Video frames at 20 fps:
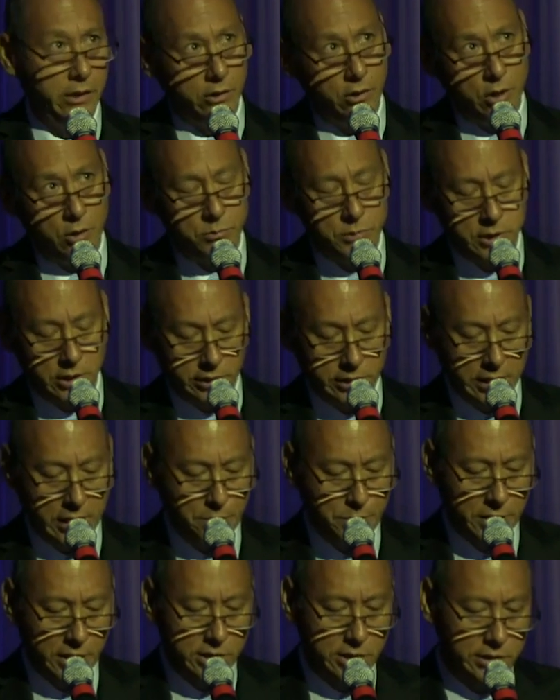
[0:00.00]
And Holmes looked
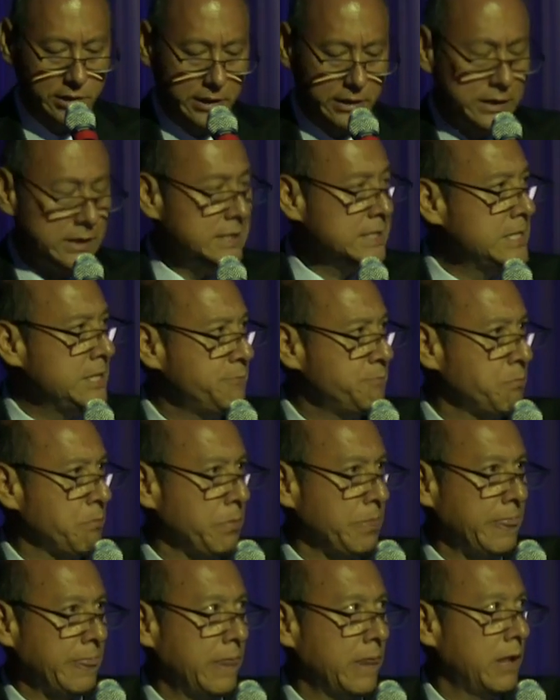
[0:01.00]
up and he said,
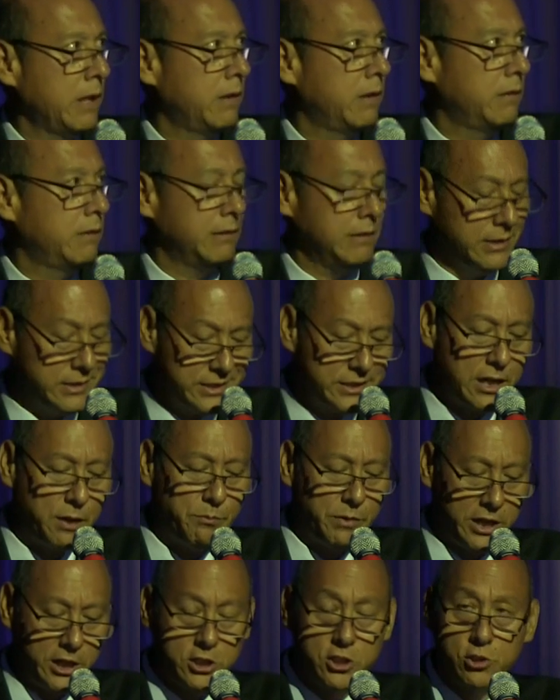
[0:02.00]

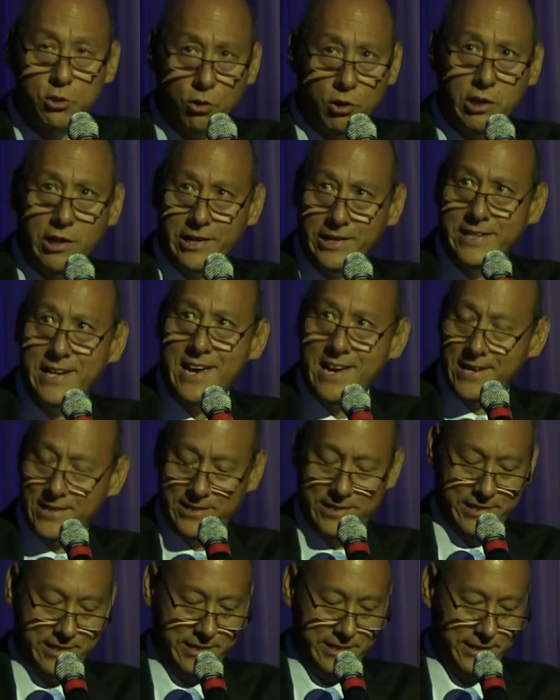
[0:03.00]
Somebody stole our
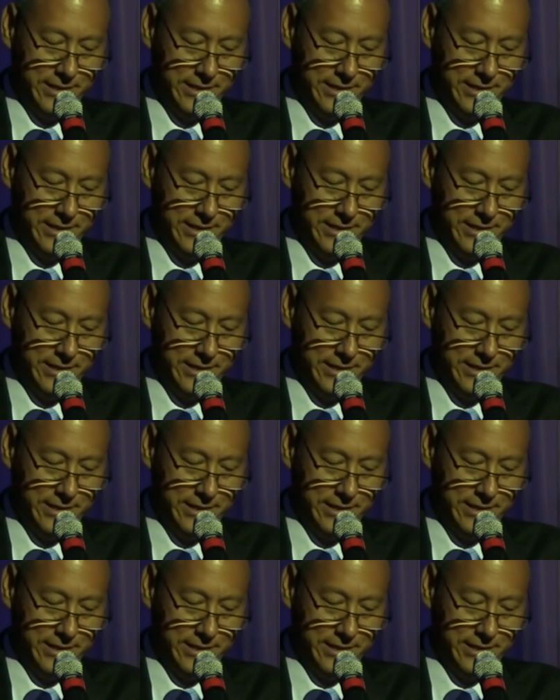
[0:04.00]
tent.